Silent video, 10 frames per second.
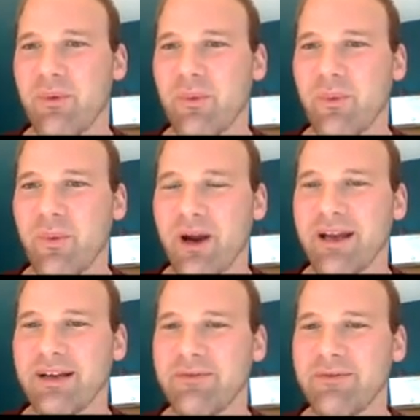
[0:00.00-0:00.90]
we're
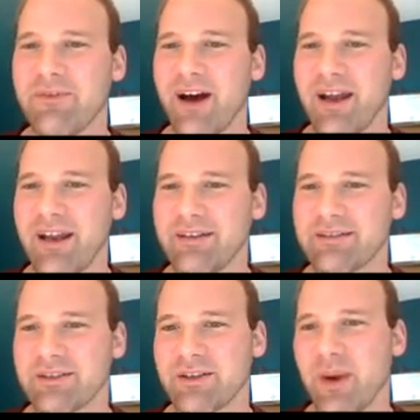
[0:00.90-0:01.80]
gonna find
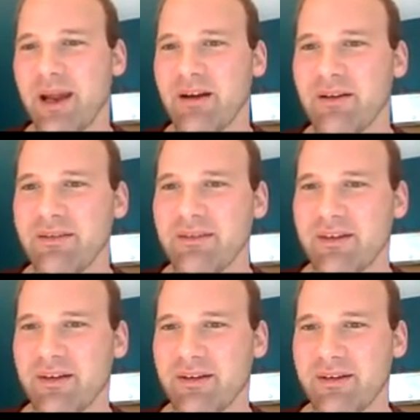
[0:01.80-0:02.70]
squares,